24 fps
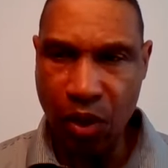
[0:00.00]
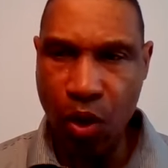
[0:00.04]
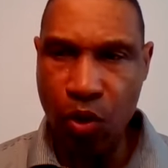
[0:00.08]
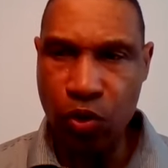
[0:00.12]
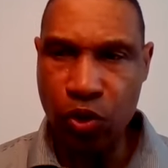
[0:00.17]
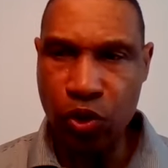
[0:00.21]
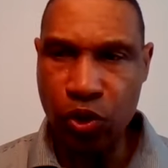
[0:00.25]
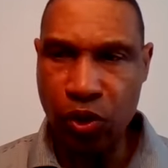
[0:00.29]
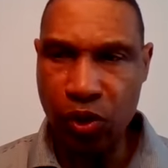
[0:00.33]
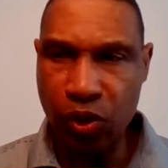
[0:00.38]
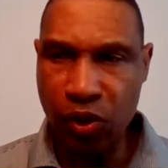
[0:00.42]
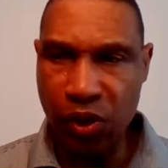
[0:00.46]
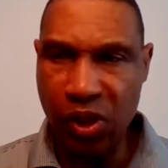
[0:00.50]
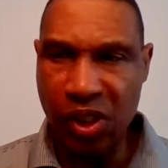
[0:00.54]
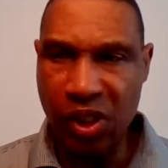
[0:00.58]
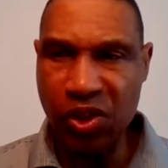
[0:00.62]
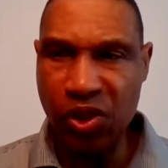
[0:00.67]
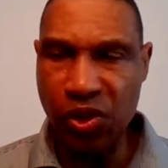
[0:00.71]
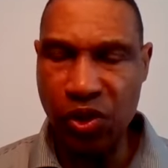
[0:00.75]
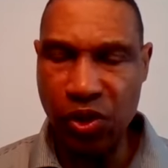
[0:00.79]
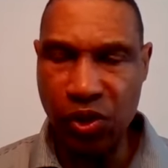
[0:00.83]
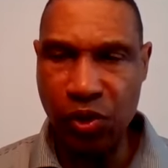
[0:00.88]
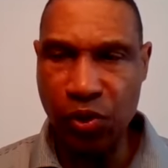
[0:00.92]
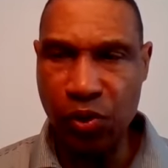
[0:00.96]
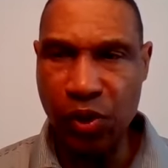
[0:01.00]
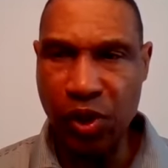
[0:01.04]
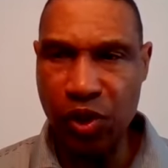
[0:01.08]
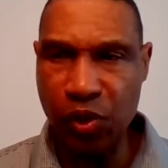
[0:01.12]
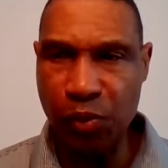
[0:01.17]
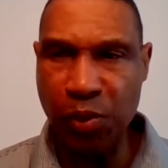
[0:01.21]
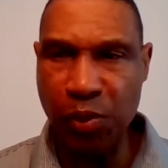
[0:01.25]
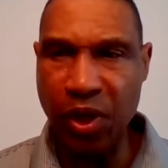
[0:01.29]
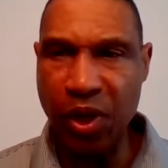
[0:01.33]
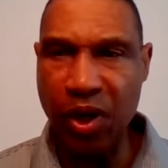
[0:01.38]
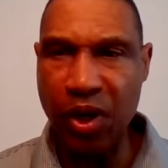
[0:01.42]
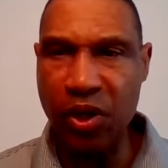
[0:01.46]
coach listened to
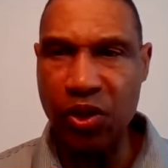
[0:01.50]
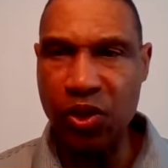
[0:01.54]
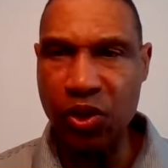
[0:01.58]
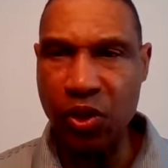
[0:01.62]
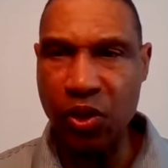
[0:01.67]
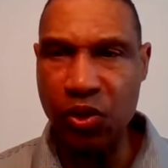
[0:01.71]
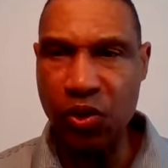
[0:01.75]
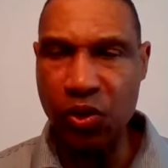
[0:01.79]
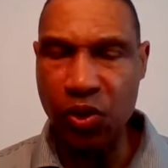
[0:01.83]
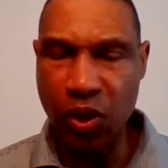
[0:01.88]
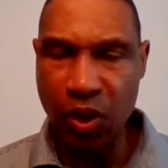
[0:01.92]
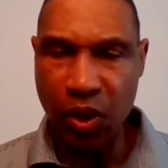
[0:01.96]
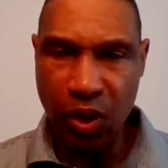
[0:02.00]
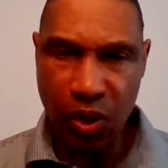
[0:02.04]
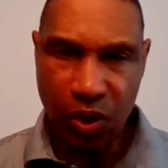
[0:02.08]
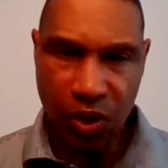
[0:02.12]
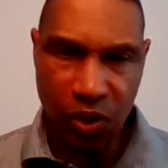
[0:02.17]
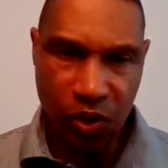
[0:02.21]
his players, because